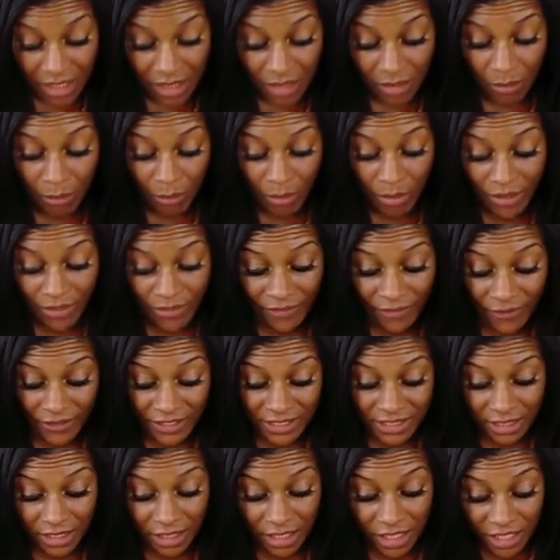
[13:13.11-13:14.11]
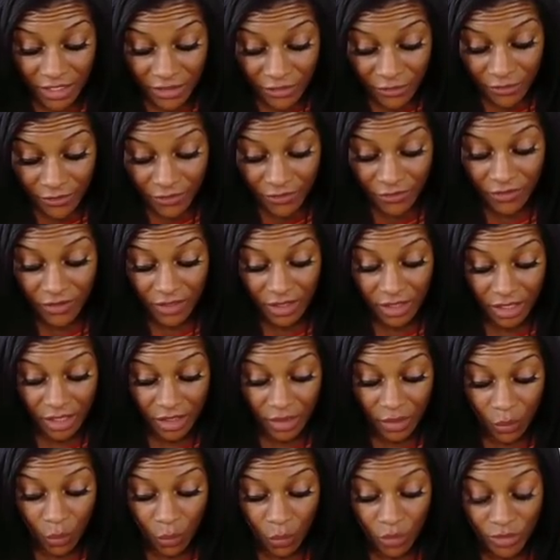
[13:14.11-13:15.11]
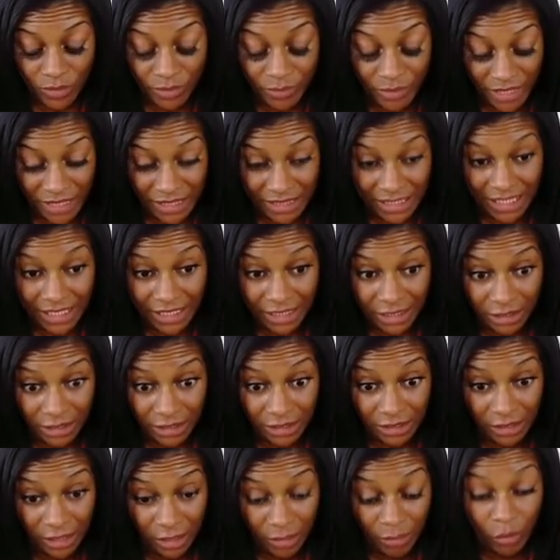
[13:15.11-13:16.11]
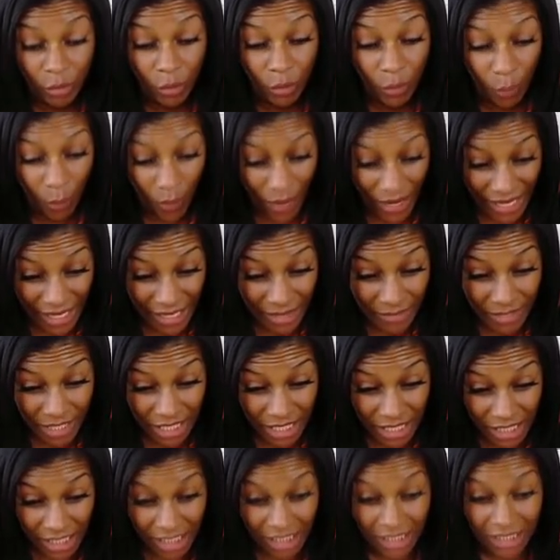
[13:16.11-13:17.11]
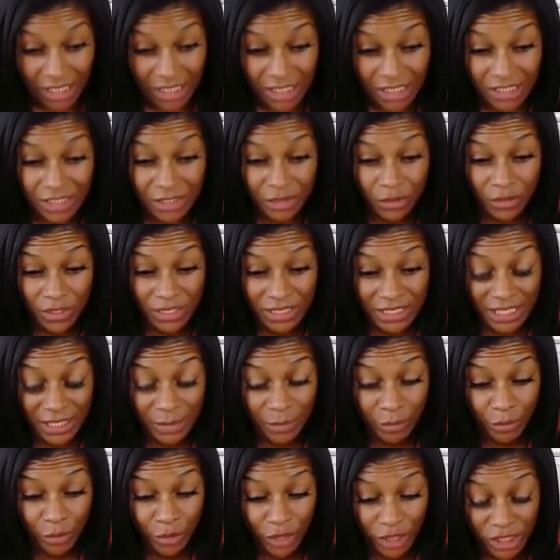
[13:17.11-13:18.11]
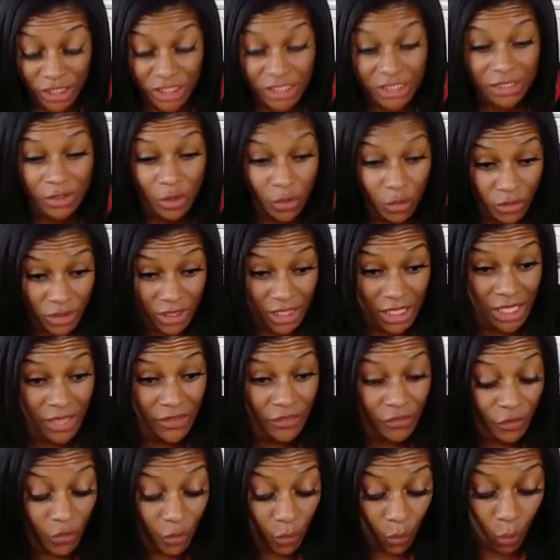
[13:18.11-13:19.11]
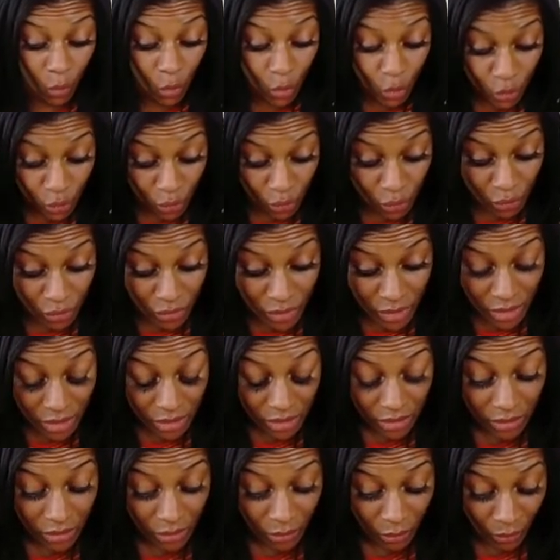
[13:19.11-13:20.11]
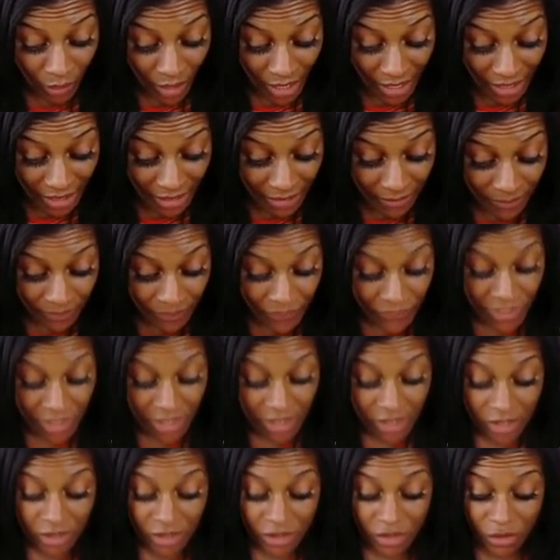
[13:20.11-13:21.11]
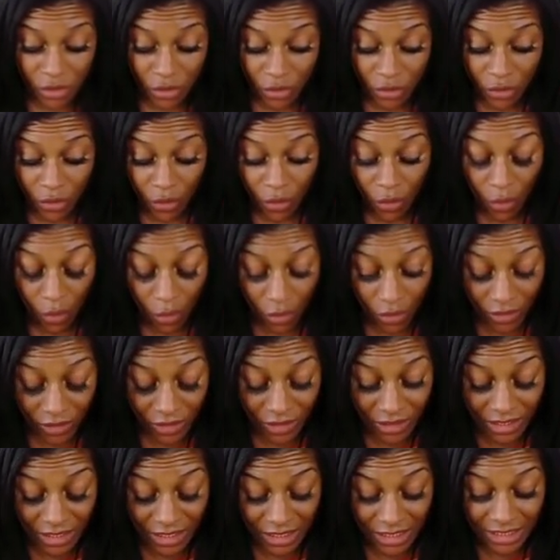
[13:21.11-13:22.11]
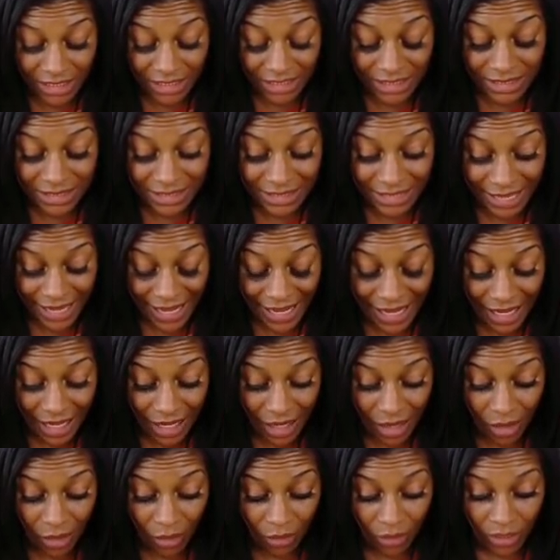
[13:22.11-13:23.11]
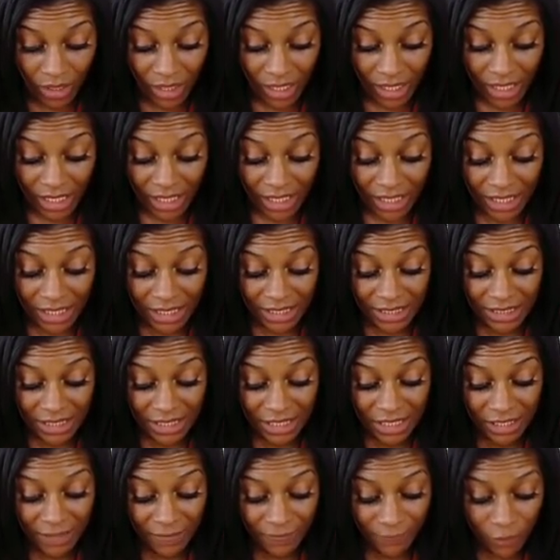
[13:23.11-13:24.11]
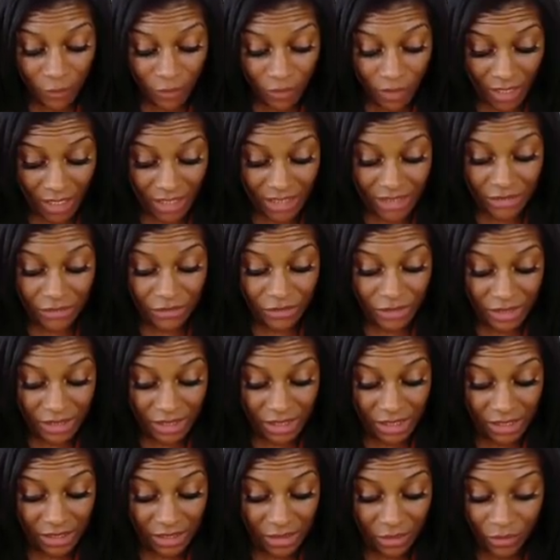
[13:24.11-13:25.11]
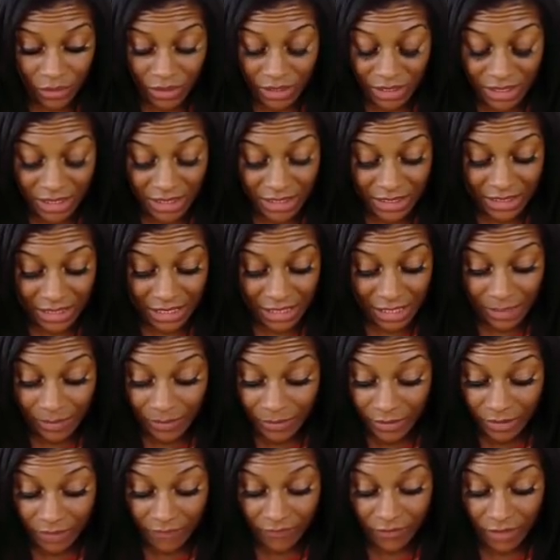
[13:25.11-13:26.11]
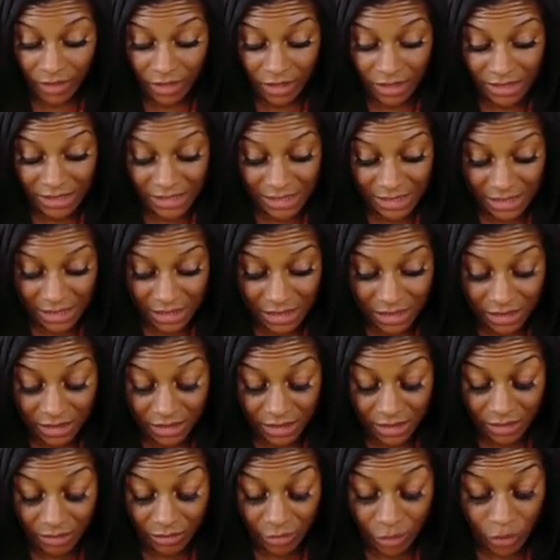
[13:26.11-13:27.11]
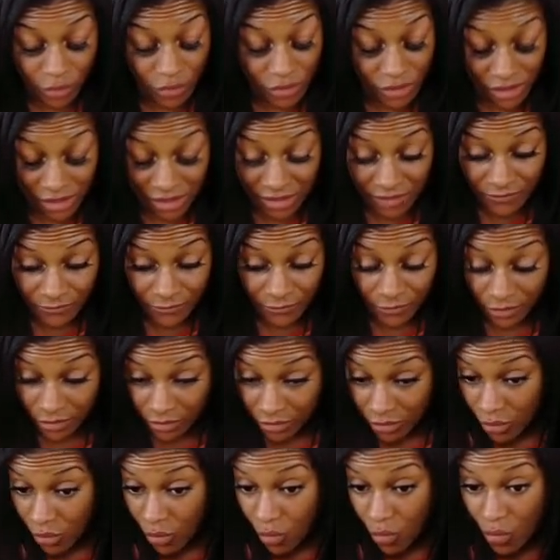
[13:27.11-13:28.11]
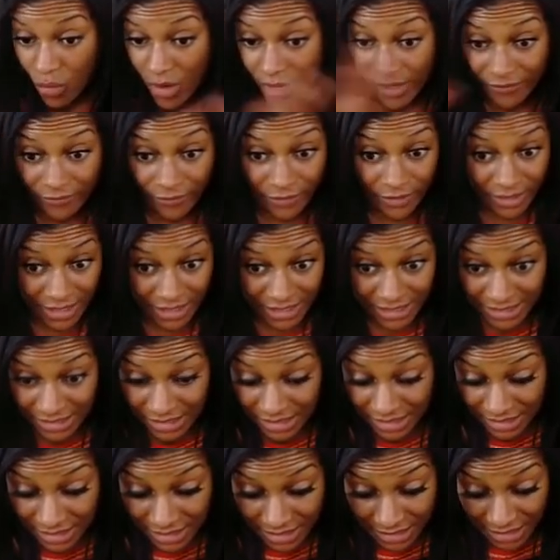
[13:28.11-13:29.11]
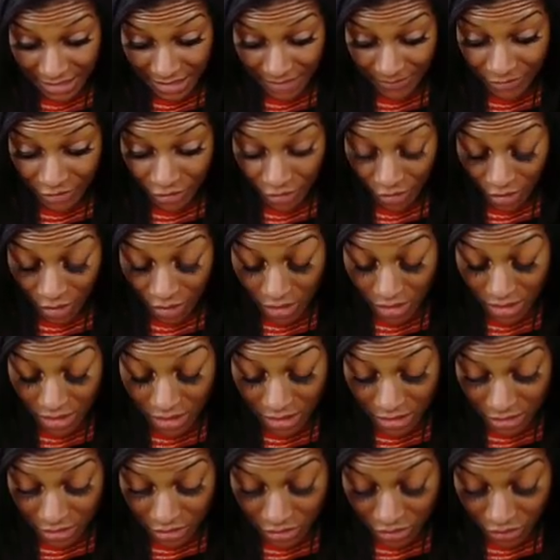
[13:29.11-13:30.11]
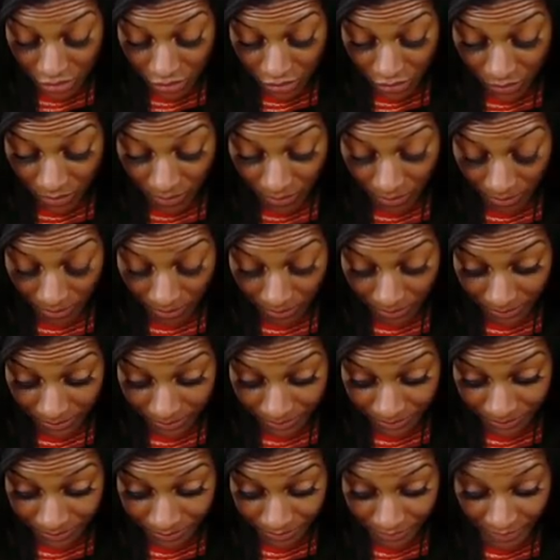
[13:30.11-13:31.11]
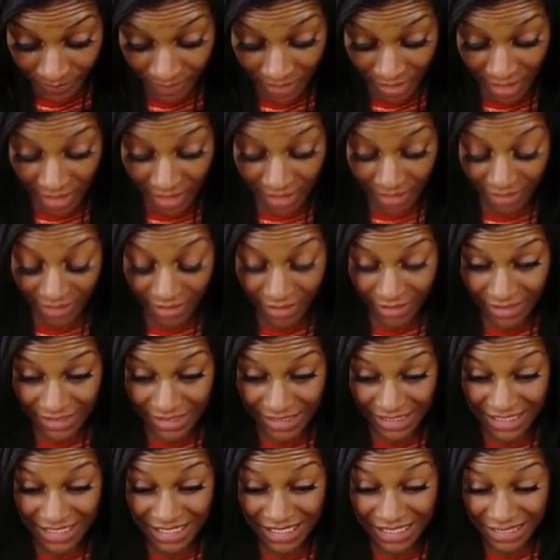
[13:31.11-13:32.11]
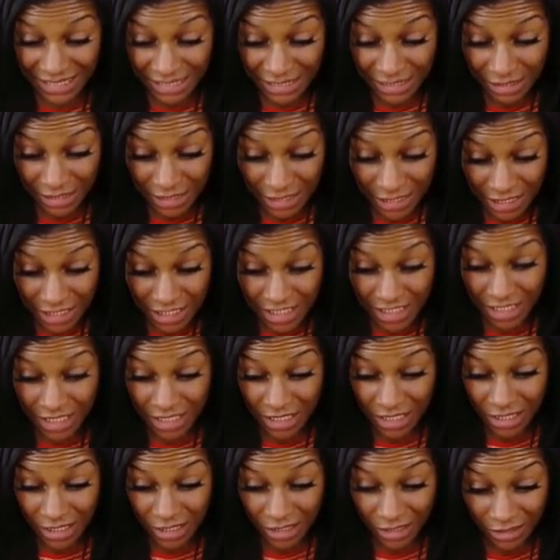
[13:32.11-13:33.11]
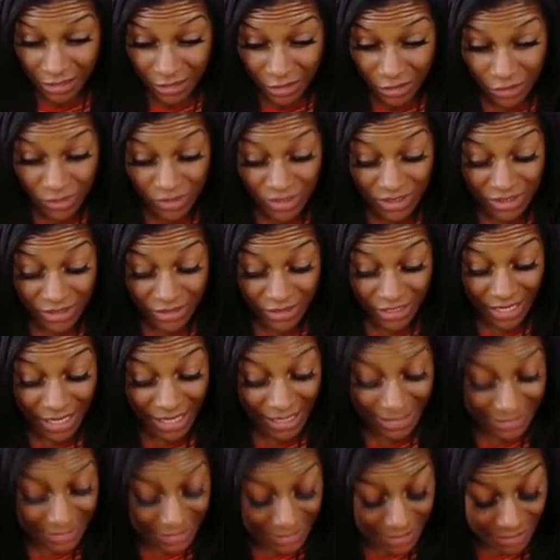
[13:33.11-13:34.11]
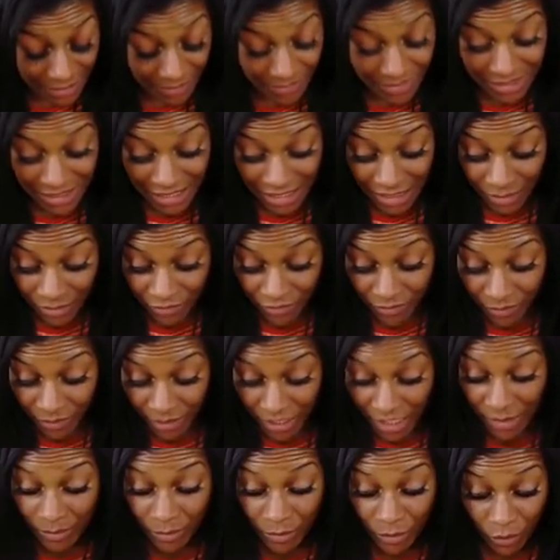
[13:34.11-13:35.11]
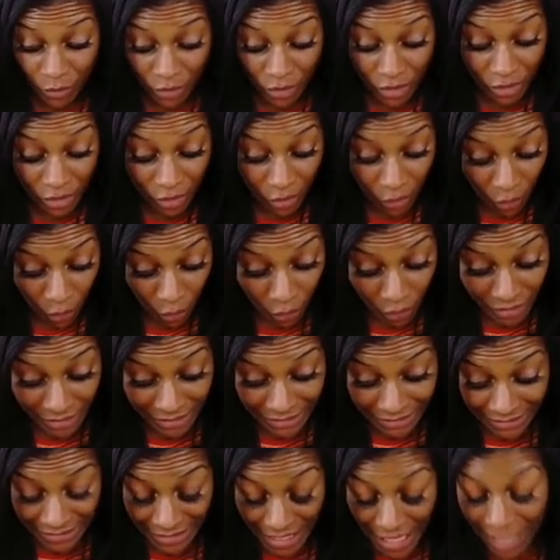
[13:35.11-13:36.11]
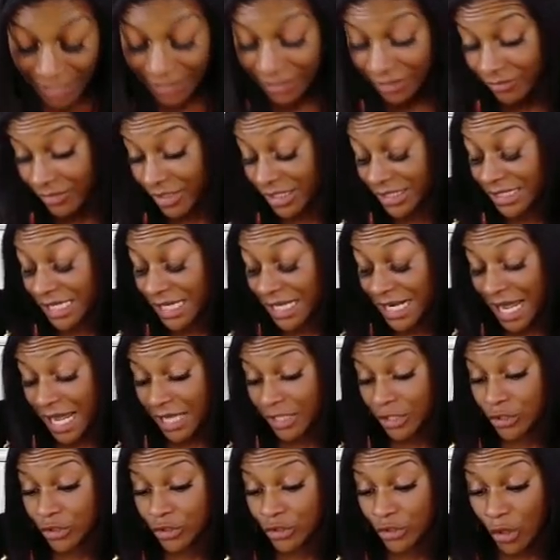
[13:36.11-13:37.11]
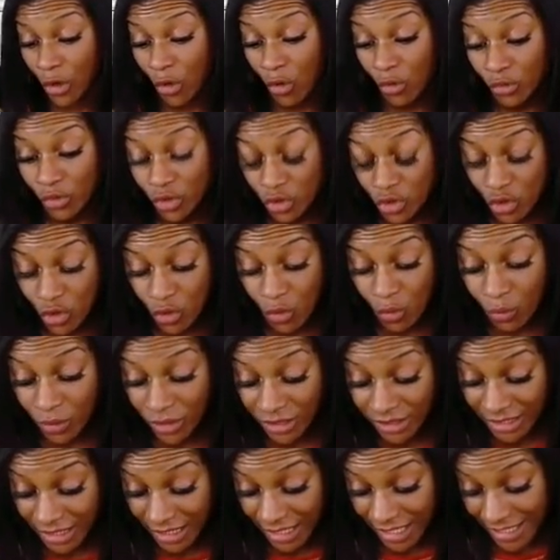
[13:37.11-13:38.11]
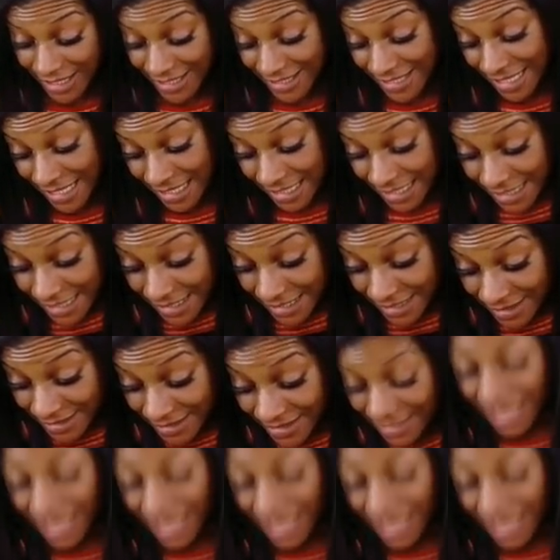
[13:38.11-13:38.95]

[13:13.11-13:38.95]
But this other thing would be like a double whammy. So it's like putting salt in the wound, right? So the whole thing is now, is if you guys are dealing with any type of unsettling emotions for whoever this is that I'm talking to, there's a need to look closer at some type of paperwork or documents. And I don't know what the heck that is.